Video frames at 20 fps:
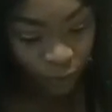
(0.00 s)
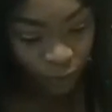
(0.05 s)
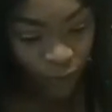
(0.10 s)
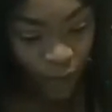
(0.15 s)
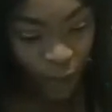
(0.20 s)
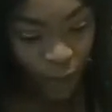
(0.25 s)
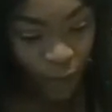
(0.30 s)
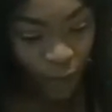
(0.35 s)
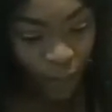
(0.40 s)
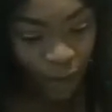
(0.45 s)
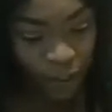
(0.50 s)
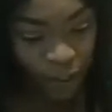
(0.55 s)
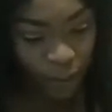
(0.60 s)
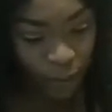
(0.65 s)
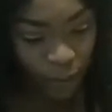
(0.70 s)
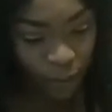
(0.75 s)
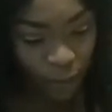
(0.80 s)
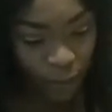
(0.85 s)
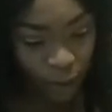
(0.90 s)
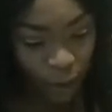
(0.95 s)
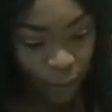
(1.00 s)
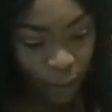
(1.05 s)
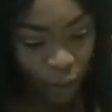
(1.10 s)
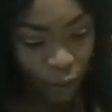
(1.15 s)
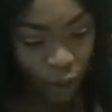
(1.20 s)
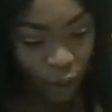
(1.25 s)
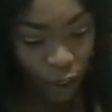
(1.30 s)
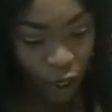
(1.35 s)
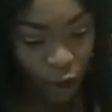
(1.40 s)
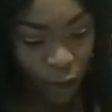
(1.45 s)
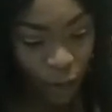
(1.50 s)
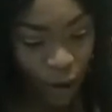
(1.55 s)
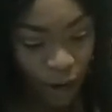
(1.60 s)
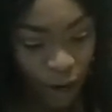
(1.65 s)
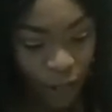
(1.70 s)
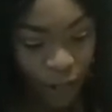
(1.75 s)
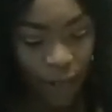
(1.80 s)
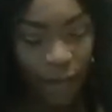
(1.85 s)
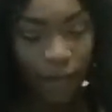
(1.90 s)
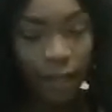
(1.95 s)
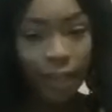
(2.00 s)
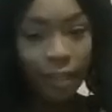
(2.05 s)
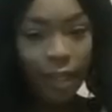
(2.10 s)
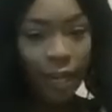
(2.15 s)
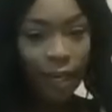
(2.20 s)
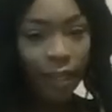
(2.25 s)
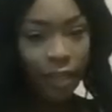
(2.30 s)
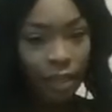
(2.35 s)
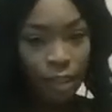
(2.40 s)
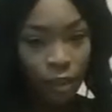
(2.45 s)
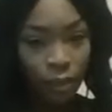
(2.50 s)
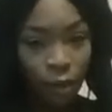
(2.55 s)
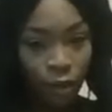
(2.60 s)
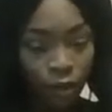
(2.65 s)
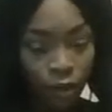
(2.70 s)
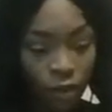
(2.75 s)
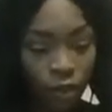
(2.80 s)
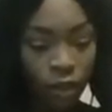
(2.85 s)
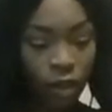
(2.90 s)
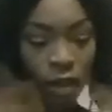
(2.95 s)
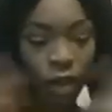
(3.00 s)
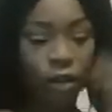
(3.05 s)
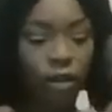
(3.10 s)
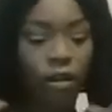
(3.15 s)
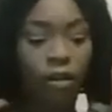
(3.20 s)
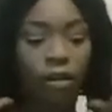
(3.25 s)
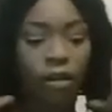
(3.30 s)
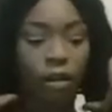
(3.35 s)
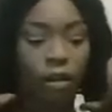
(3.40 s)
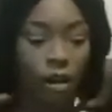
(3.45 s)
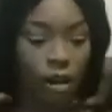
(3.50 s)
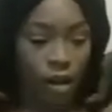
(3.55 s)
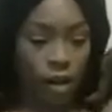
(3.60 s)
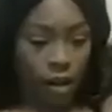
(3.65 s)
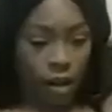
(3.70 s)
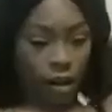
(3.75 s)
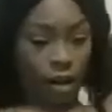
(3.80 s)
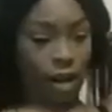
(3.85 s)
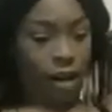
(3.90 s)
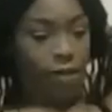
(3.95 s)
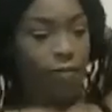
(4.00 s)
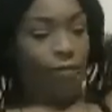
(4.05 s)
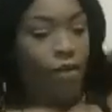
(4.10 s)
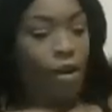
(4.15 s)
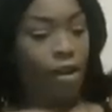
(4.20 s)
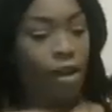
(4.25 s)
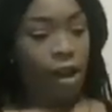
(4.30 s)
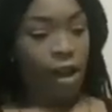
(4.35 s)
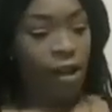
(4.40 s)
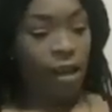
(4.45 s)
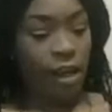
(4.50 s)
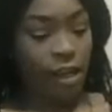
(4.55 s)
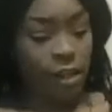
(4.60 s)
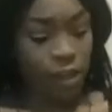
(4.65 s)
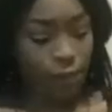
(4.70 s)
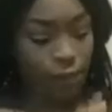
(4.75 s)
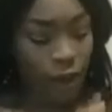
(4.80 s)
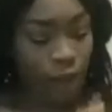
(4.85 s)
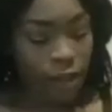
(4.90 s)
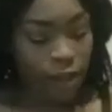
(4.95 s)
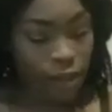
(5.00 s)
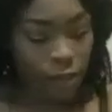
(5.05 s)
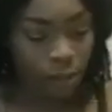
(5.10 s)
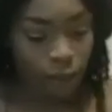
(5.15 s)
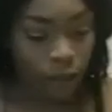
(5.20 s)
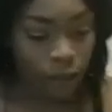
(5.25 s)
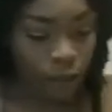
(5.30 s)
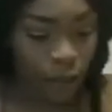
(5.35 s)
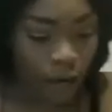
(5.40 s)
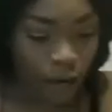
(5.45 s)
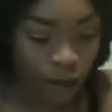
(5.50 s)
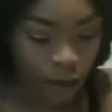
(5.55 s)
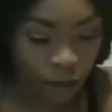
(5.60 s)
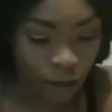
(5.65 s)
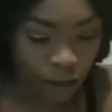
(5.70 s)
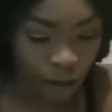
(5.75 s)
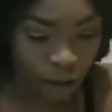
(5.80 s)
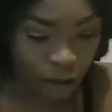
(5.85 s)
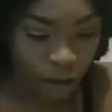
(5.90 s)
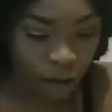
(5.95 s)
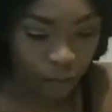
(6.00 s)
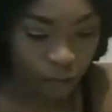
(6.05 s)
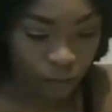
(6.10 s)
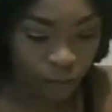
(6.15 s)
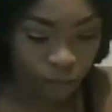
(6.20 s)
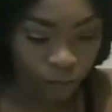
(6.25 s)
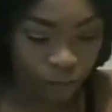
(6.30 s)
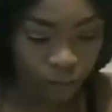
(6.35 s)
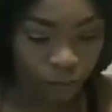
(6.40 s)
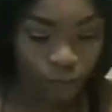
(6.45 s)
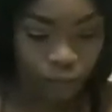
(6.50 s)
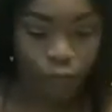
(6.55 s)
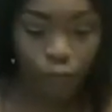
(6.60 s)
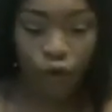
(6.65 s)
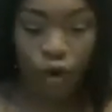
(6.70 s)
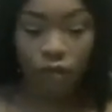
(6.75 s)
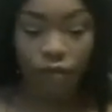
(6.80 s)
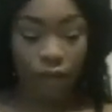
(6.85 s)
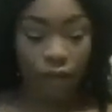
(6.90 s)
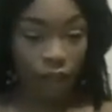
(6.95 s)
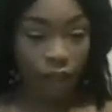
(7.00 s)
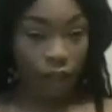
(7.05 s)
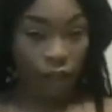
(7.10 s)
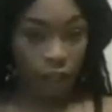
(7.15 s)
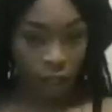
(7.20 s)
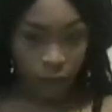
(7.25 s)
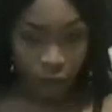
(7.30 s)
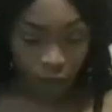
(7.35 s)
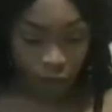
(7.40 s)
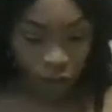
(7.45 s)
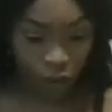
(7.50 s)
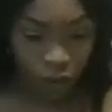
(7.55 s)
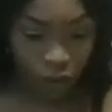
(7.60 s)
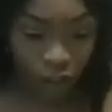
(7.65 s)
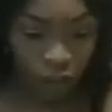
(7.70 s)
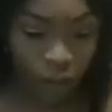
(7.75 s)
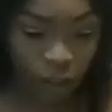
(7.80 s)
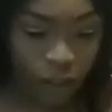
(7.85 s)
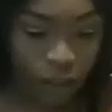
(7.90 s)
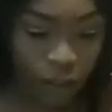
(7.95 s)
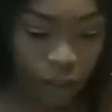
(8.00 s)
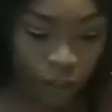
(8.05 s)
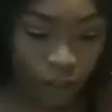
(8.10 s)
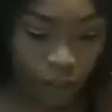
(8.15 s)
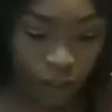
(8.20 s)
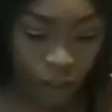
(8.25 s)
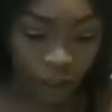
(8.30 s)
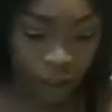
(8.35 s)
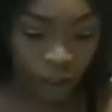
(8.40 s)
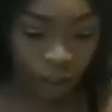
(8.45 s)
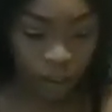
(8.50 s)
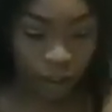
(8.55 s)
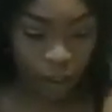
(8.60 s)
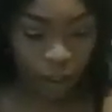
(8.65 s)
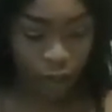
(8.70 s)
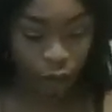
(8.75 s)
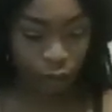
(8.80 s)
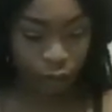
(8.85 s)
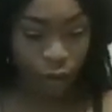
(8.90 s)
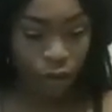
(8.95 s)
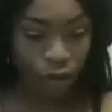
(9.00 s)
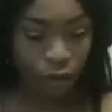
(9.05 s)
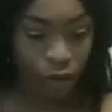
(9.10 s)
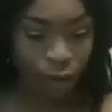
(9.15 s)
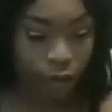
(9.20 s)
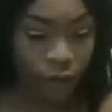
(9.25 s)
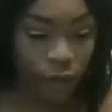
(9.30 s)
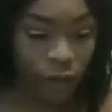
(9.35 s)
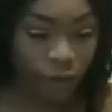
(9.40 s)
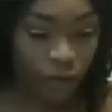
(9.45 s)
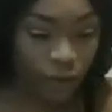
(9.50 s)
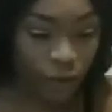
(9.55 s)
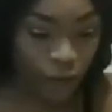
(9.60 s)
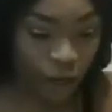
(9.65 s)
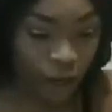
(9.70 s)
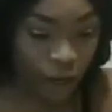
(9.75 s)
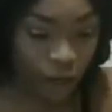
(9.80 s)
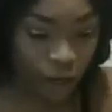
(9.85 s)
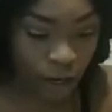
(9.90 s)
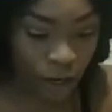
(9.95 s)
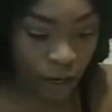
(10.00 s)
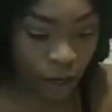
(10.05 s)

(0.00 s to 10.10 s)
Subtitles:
Maybe you want to go back and like date this person again. I feel like it's possibly like more of like the Leo energy than this other person, but I feel like